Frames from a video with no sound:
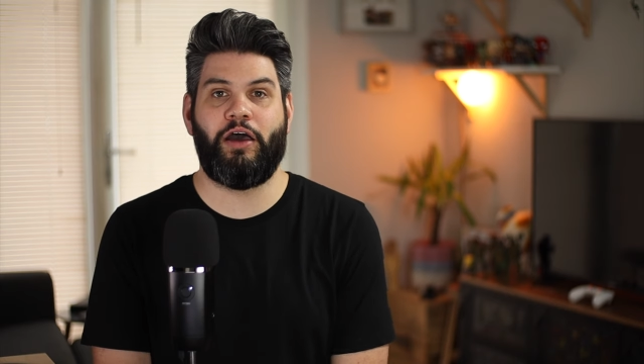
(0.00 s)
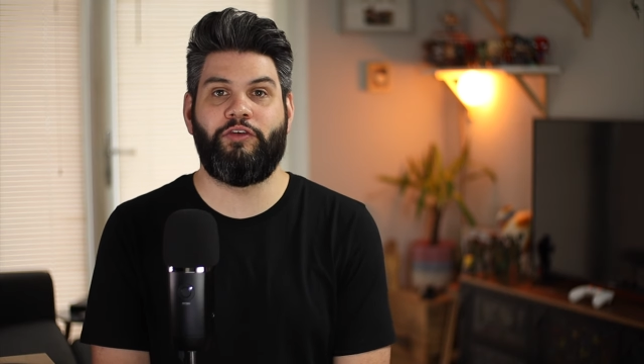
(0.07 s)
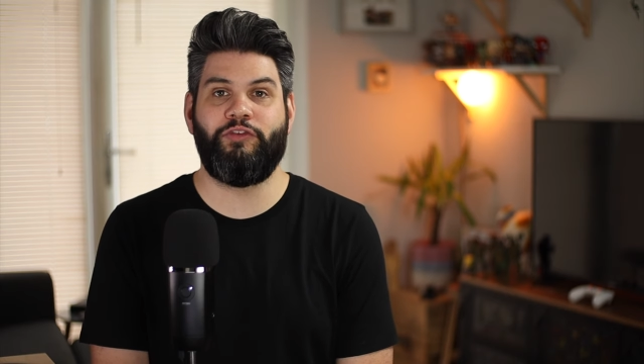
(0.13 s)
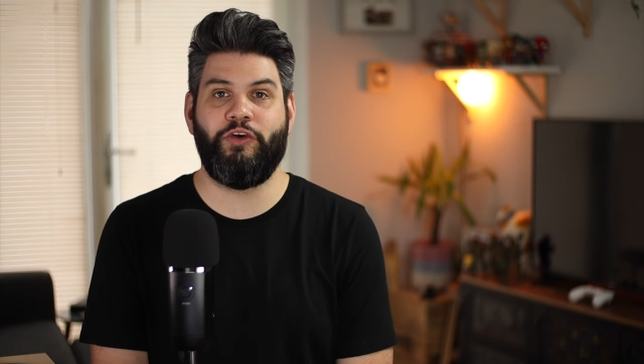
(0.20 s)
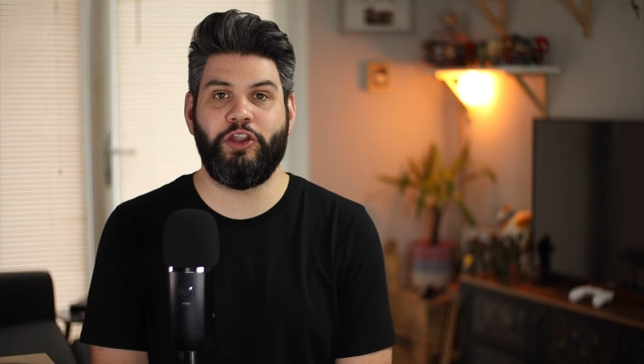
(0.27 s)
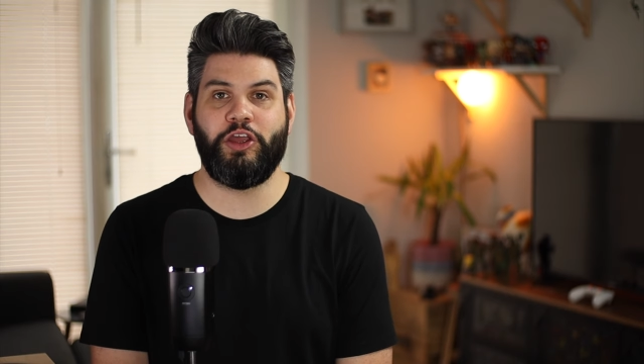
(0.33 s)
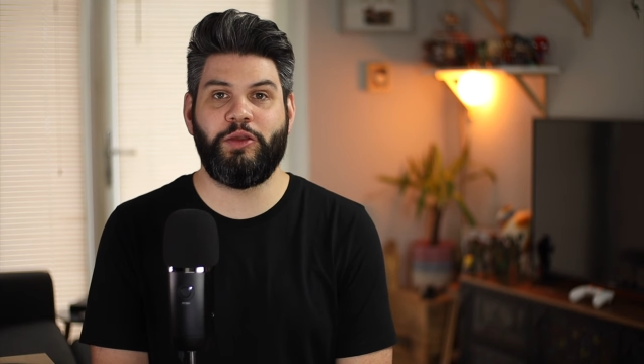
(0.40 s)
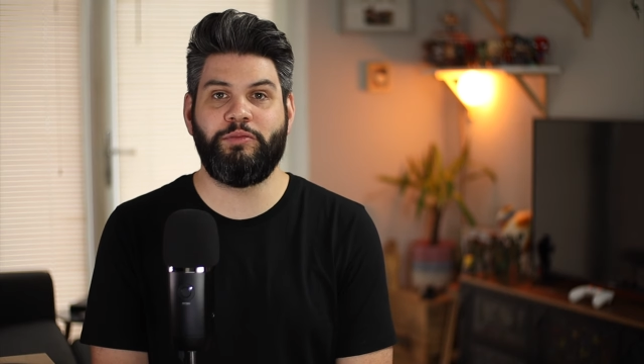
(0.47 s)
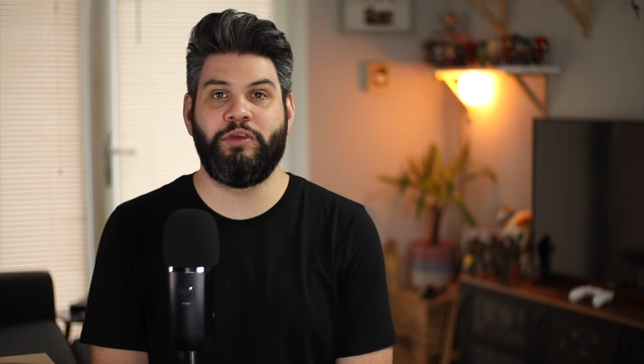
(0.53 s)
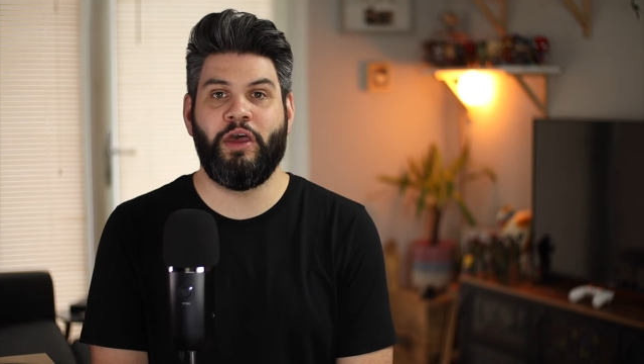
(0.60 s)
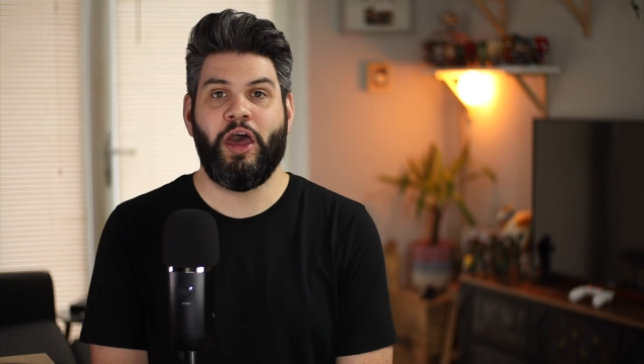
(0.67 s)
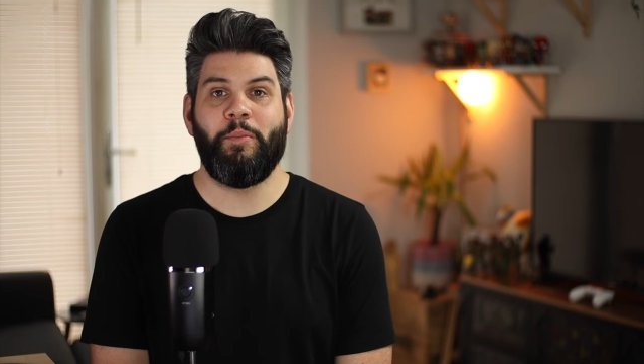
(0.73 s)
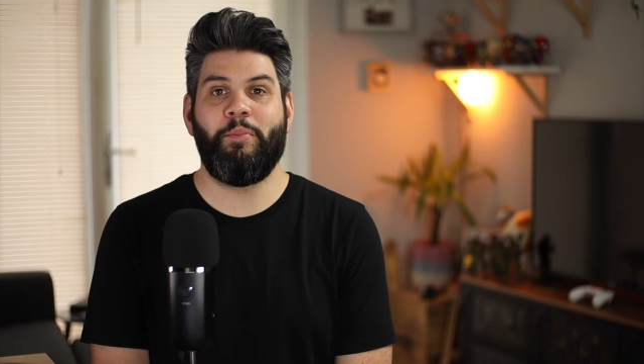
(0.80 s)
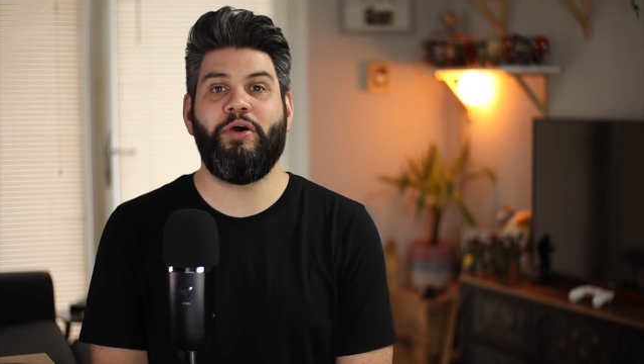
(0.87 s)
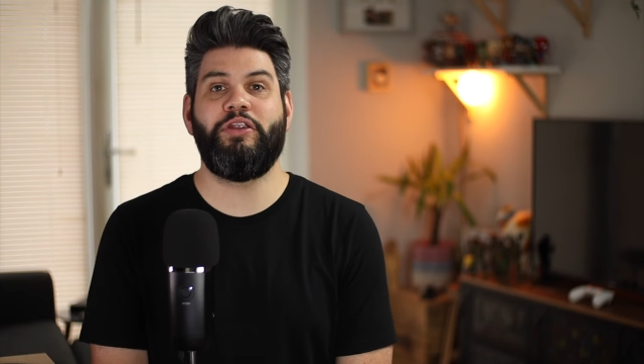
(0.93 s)
volumes,
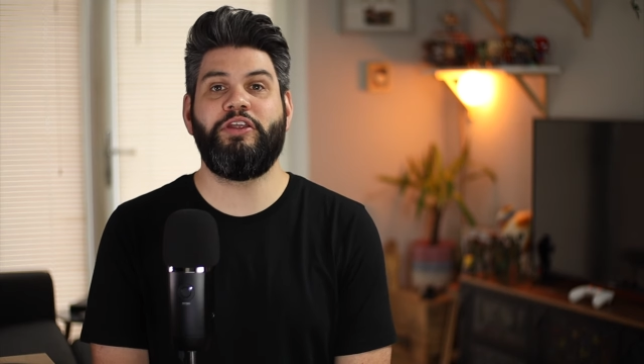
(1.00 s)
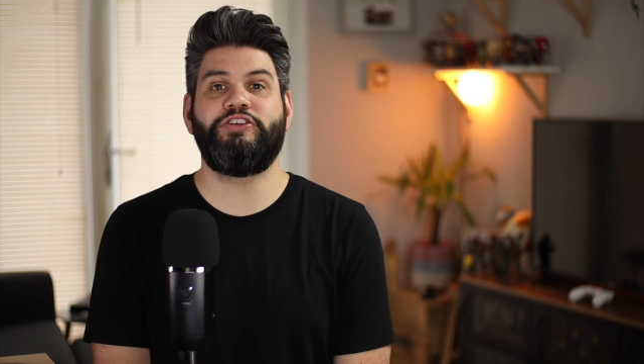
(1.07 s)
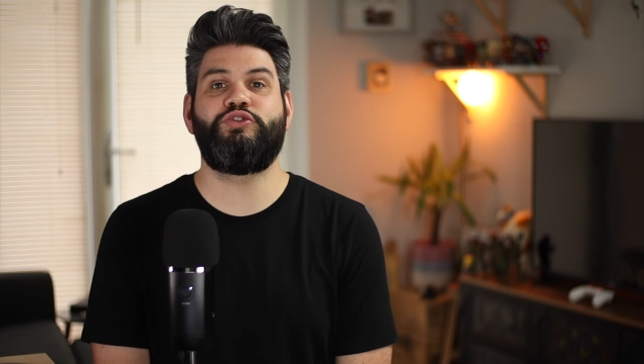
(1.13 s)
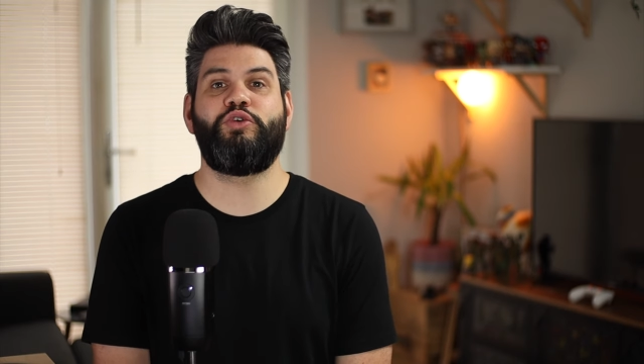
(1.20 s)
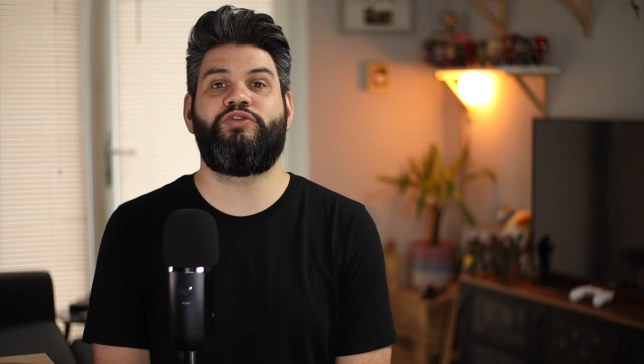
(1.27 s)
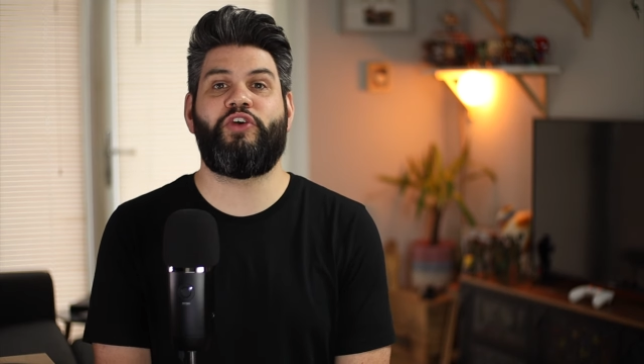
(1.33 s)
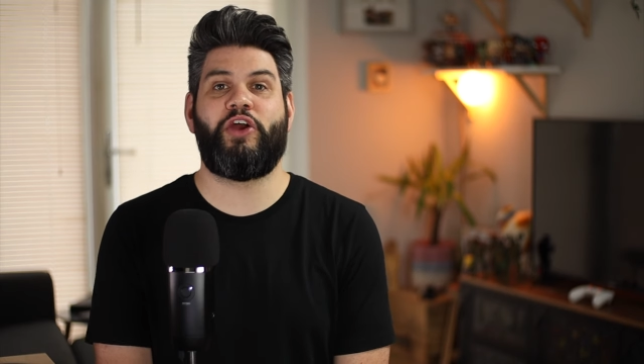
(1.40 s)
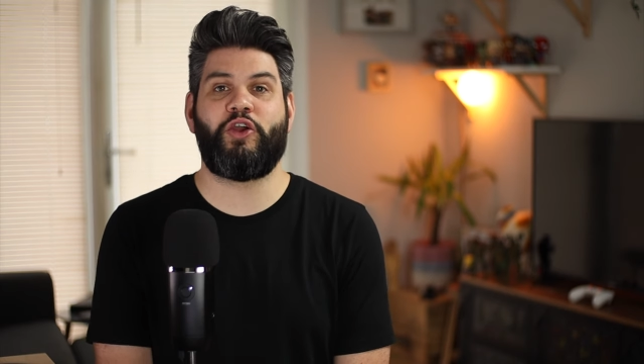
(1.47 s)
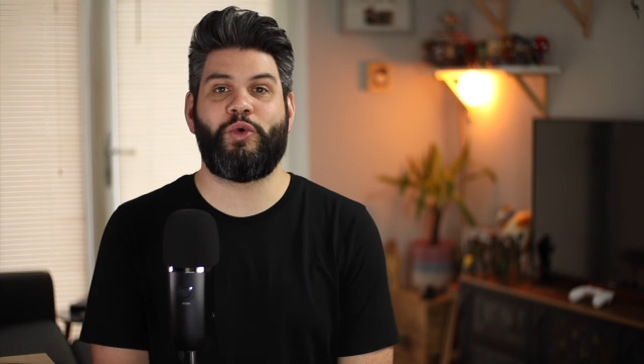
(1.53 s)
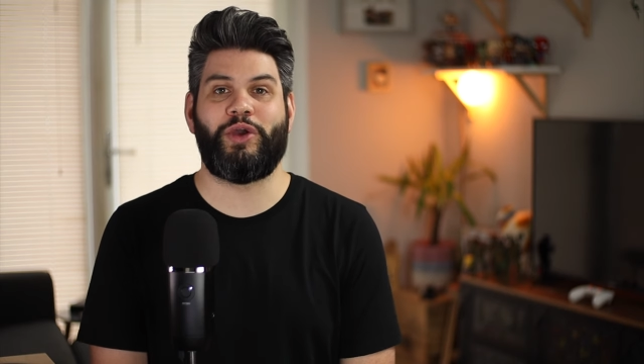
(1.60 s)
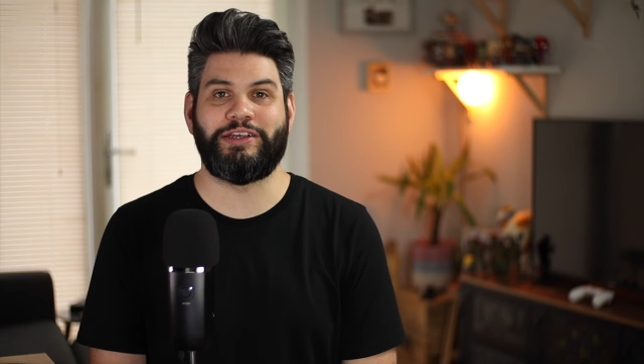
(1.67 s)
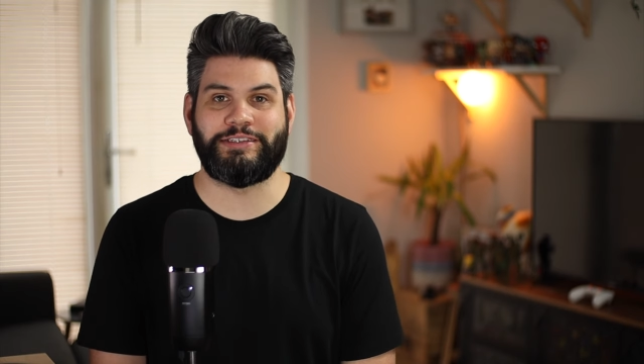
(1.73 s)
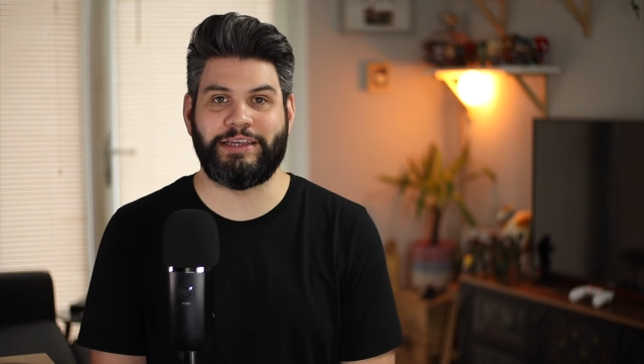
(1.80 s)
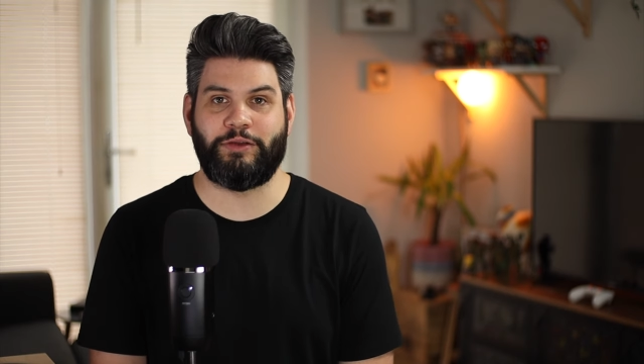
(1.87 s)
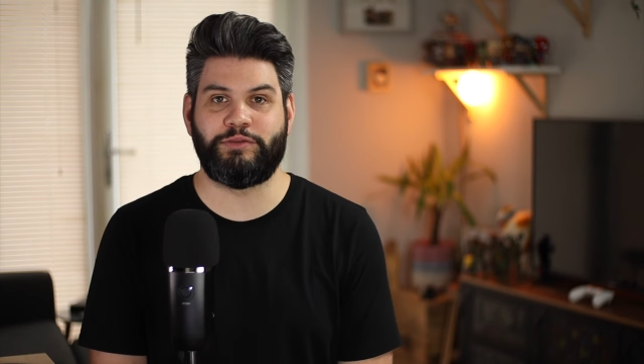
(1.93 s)
but let's do a very quick
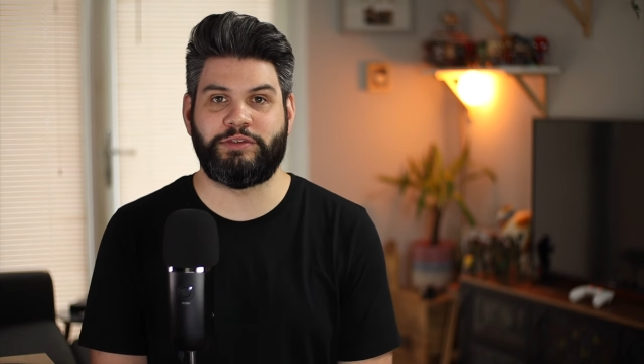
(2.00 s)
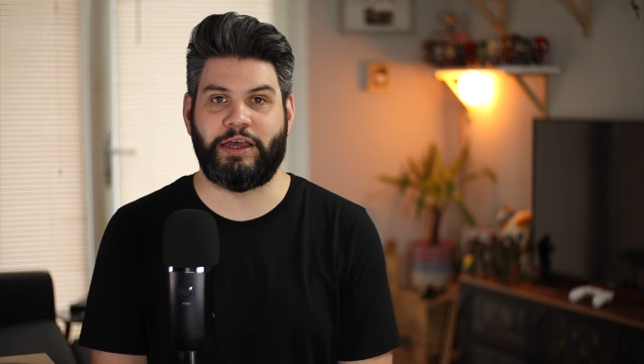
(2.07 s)
sound